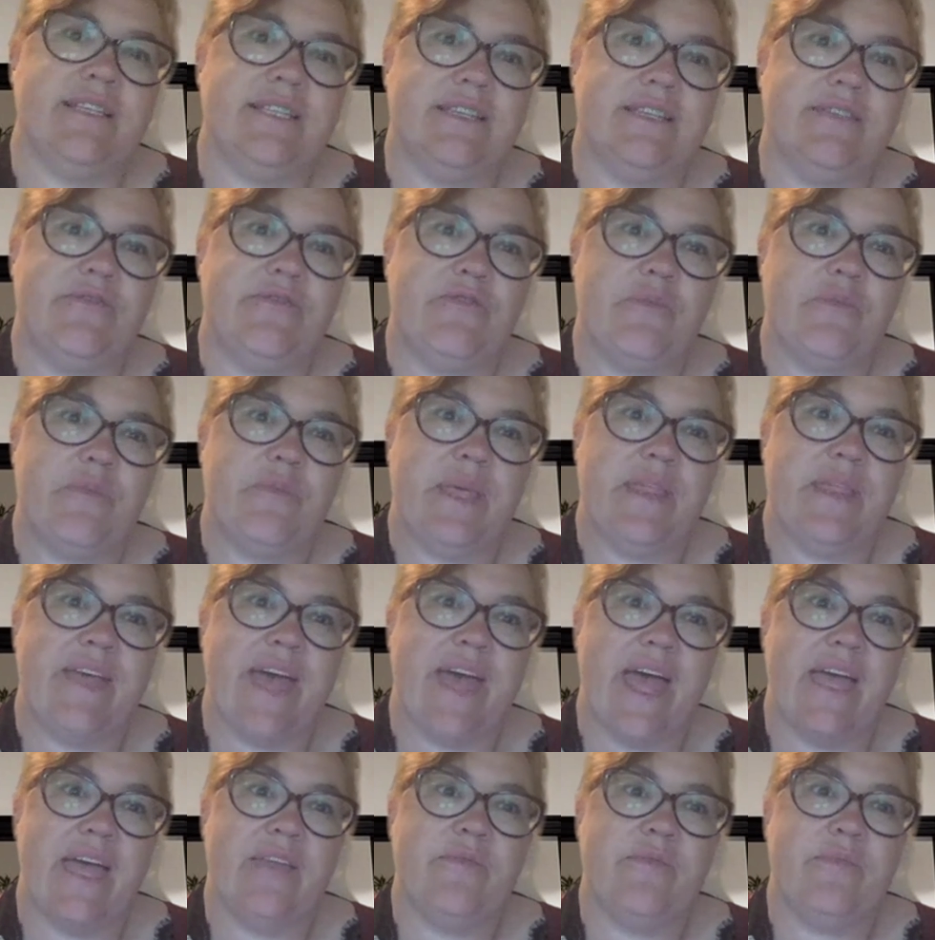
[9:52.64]
did for me
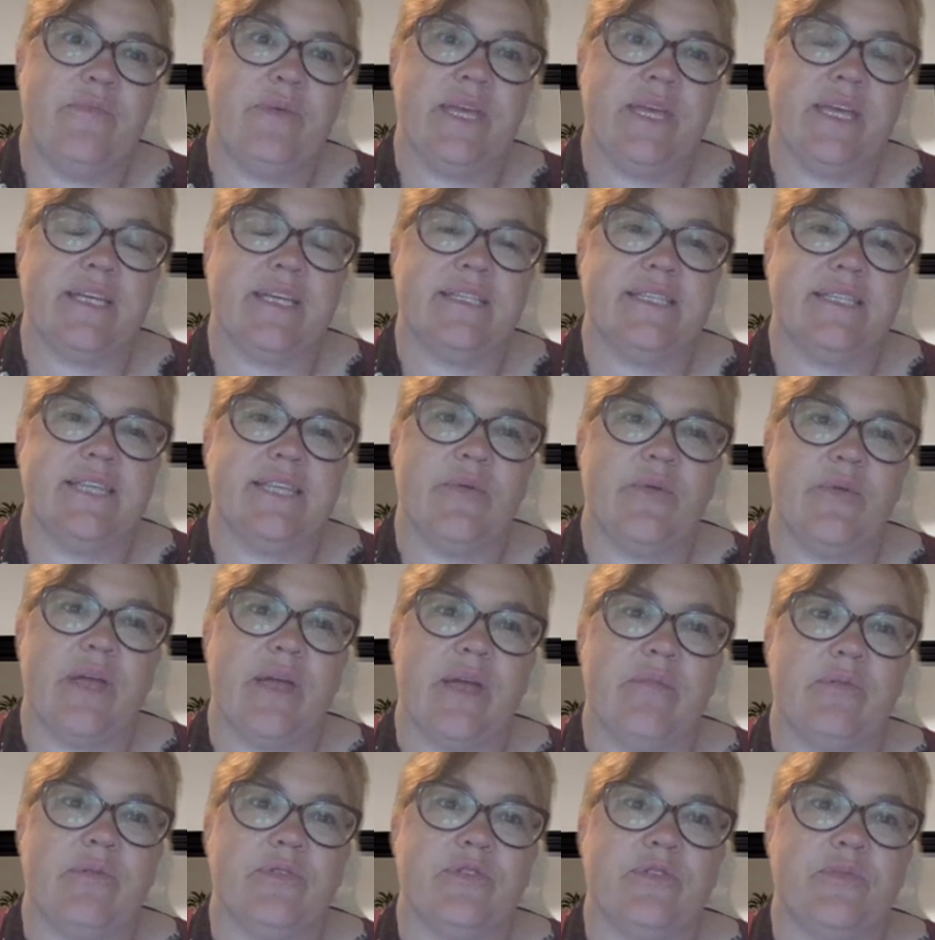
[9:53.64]
then, because they were
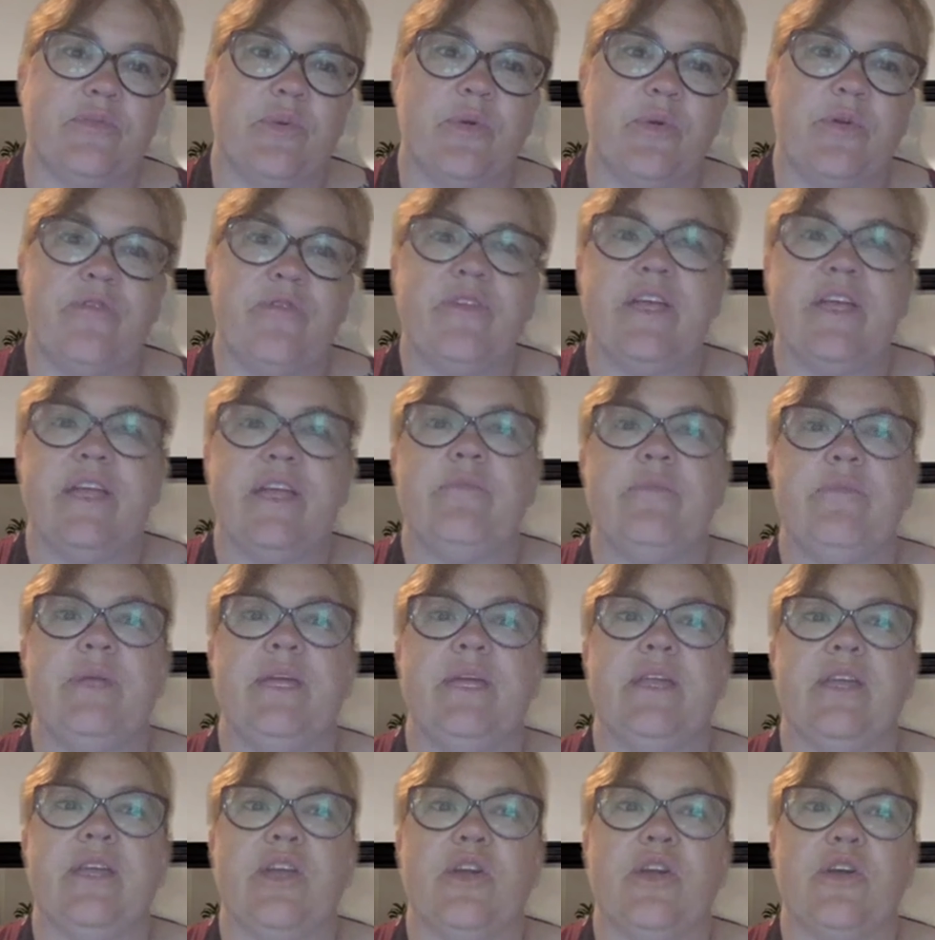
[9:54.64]
able to motivate me
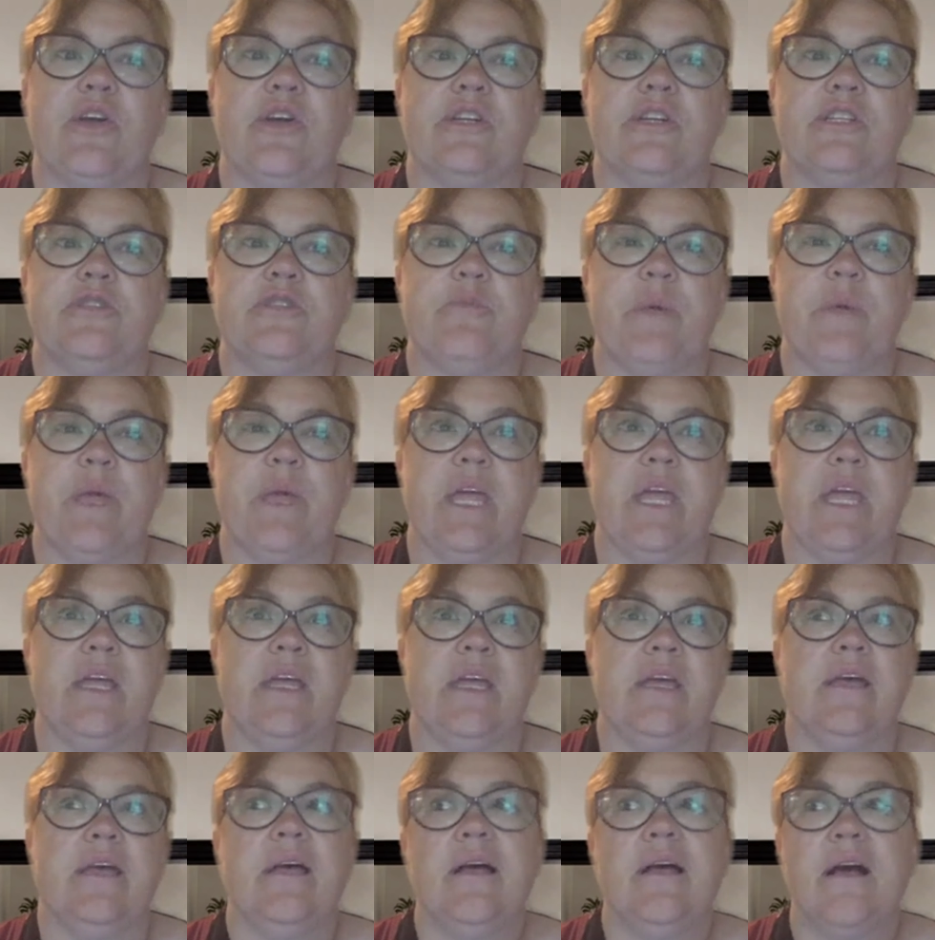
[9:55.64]
and encourage me
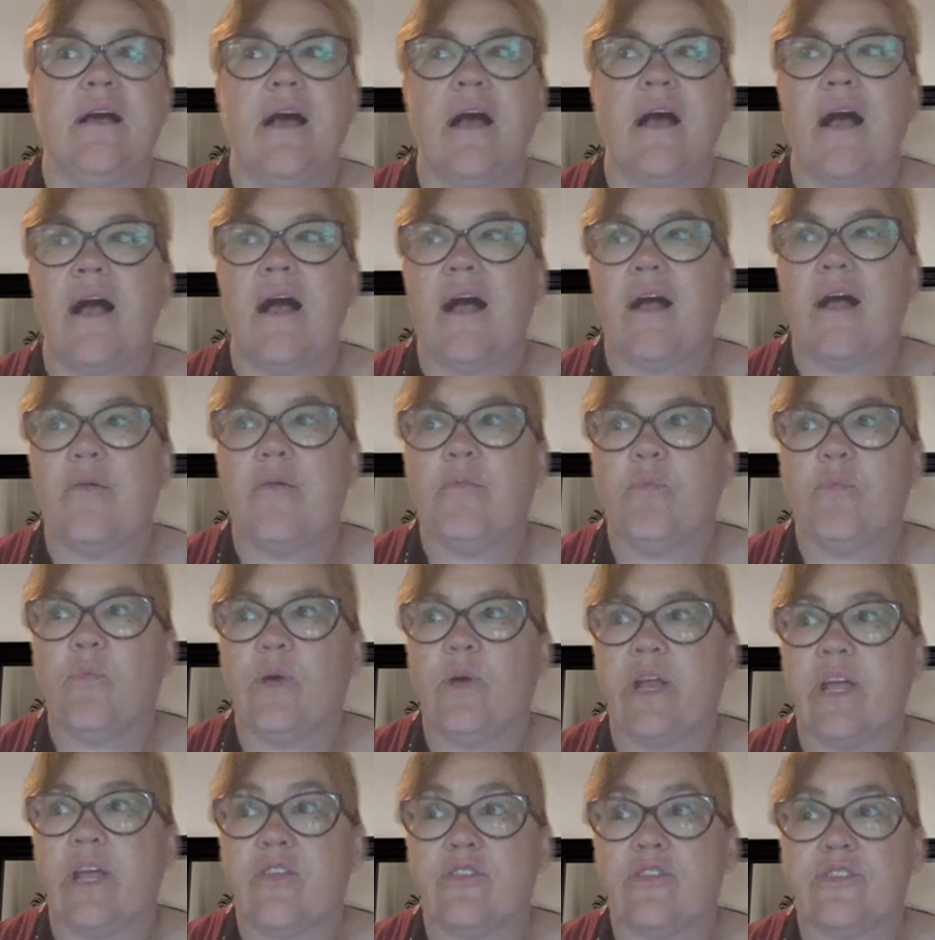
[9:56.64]

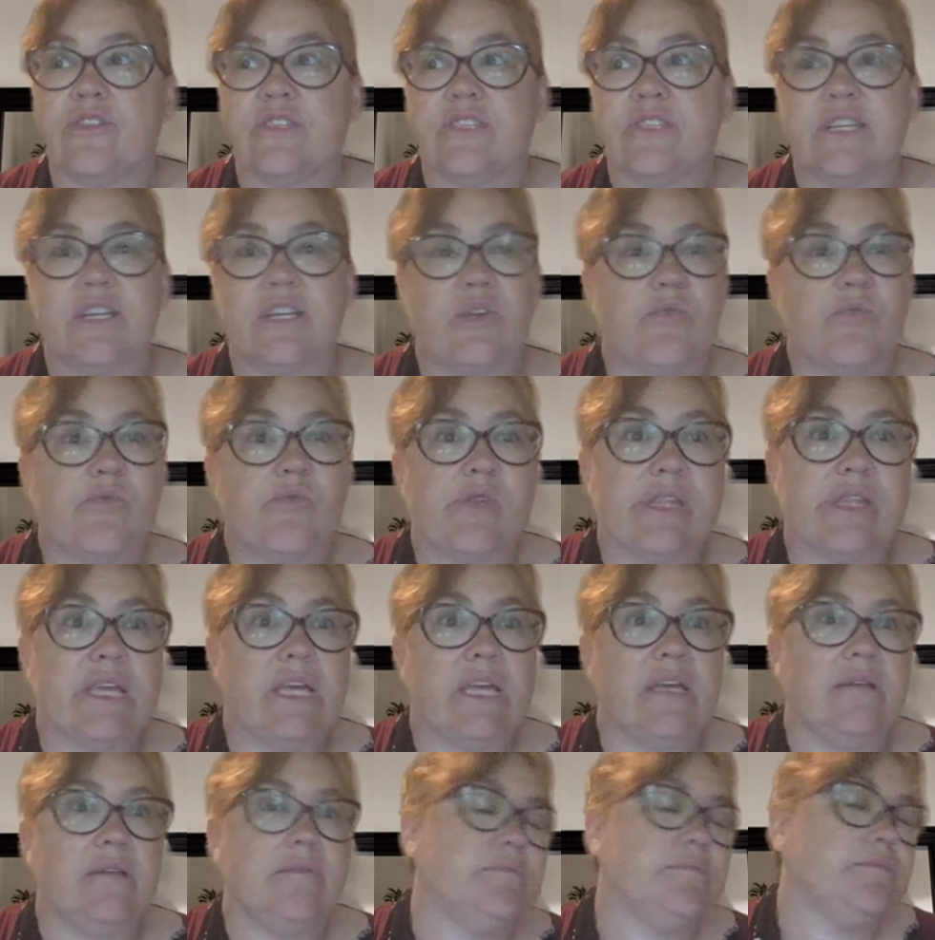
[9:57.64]
when others didn't
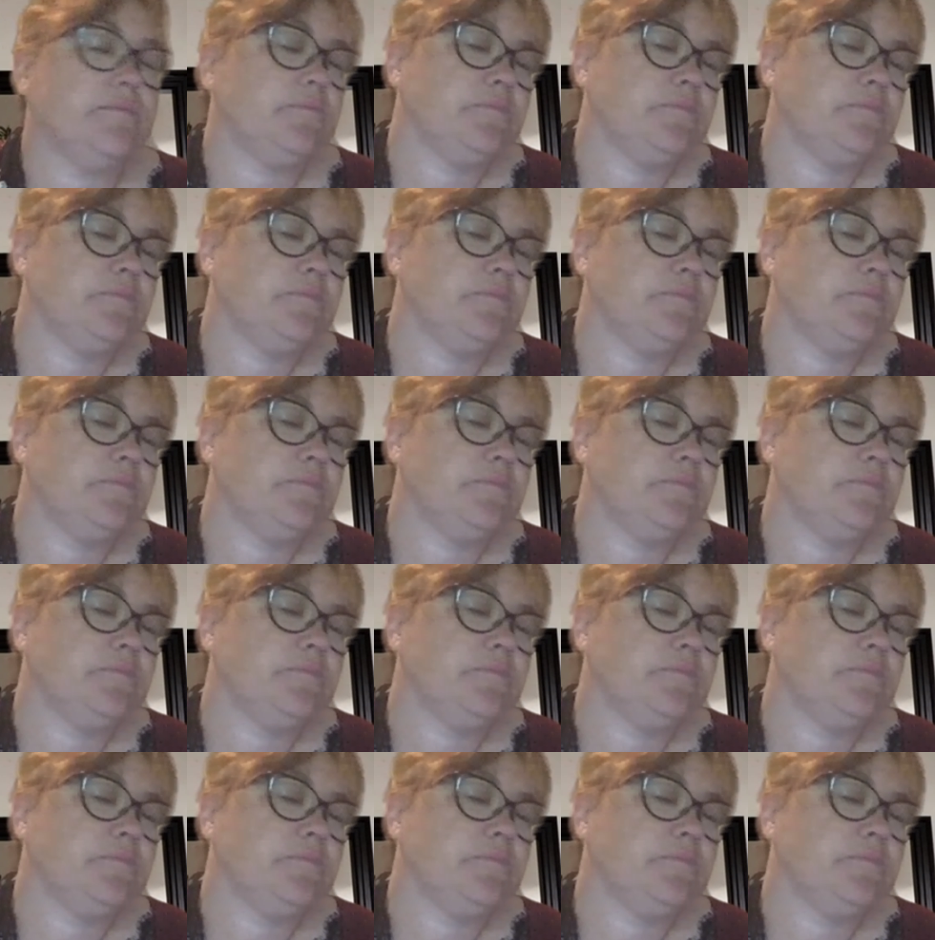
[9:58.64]
really